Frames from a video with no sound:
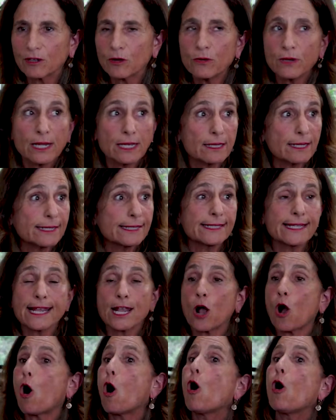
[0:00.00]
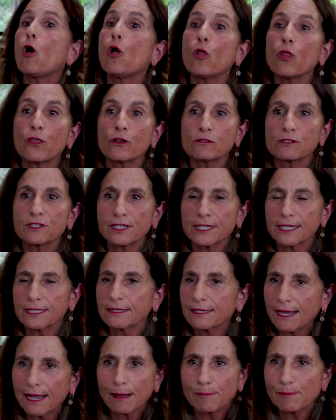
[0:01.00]
Okay, let's say all those
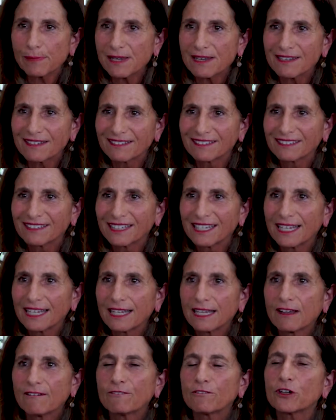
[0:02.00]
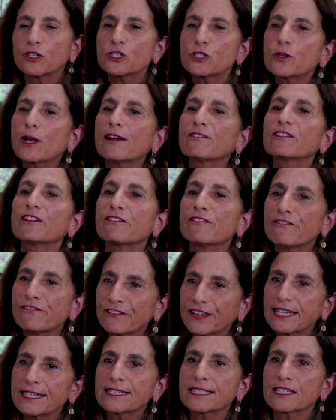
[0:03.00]
things happen. First you have to
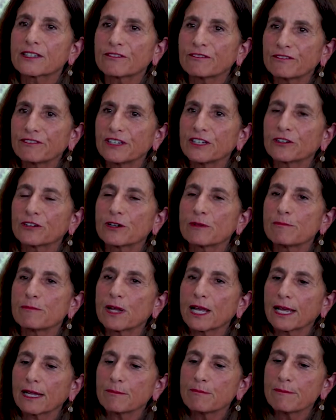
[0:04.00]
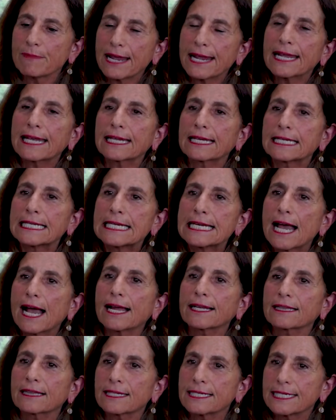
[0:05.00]
face the fear and make it
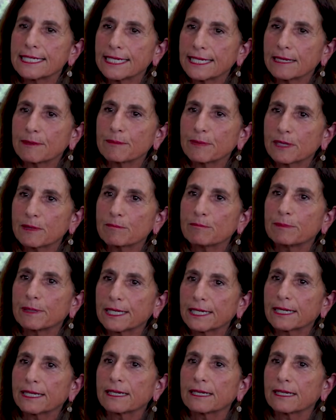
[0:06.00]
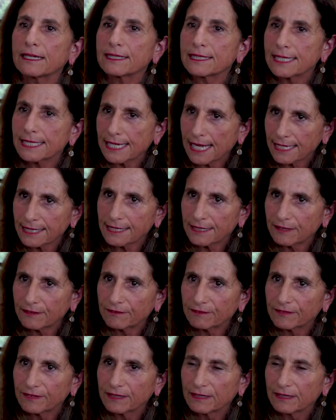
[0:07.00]
not the demon, but an incentive.